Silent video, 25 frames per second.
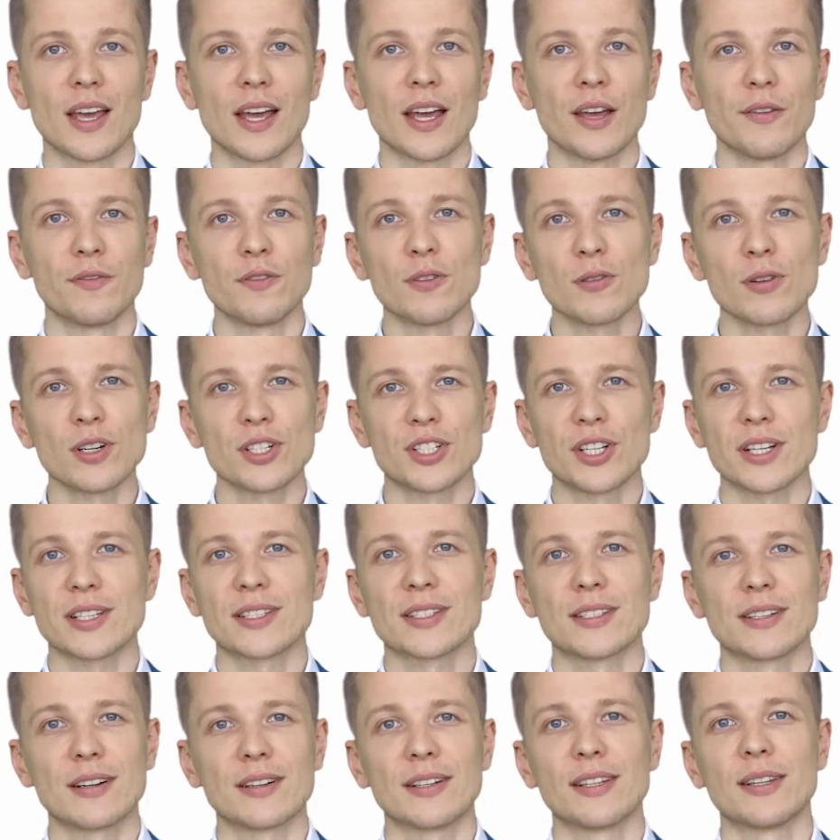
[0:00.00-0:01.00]
If you are just
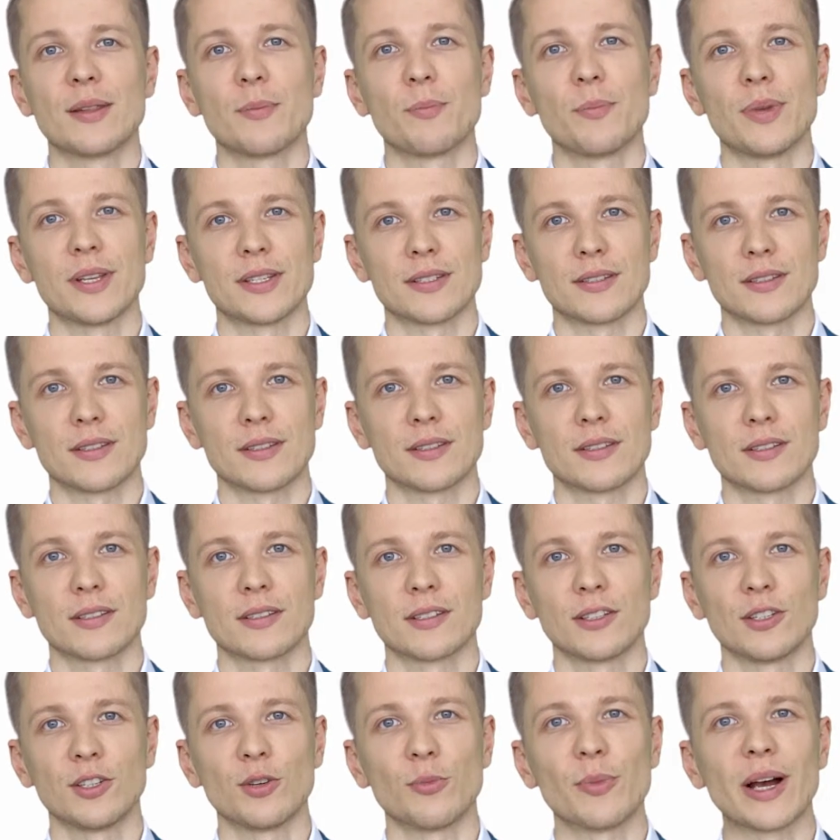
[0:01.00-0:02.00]
starting a business,
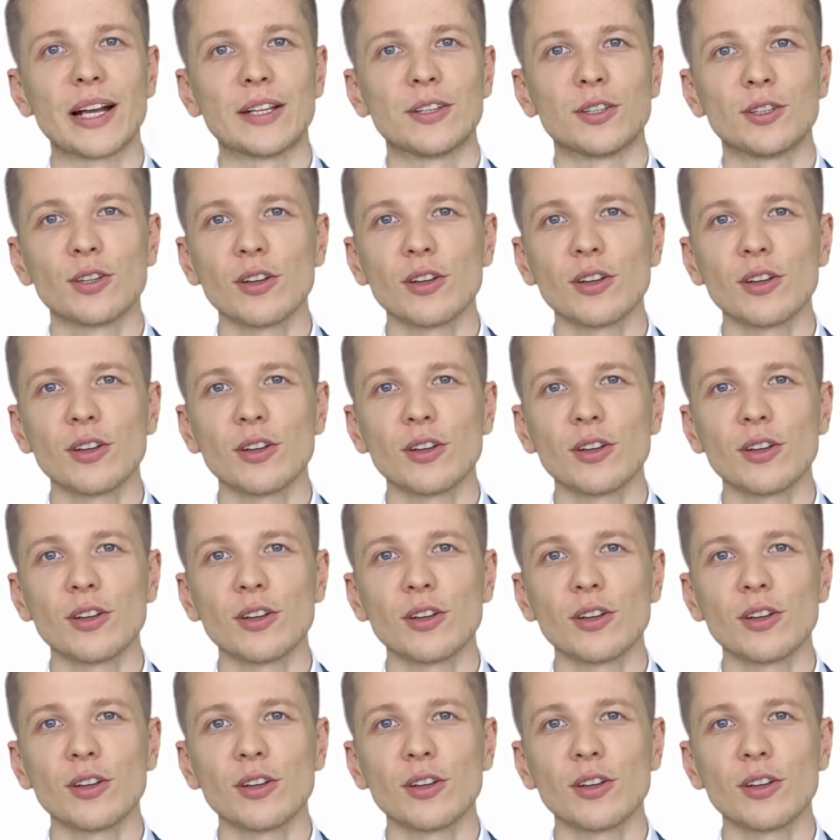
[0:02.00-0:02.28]
you might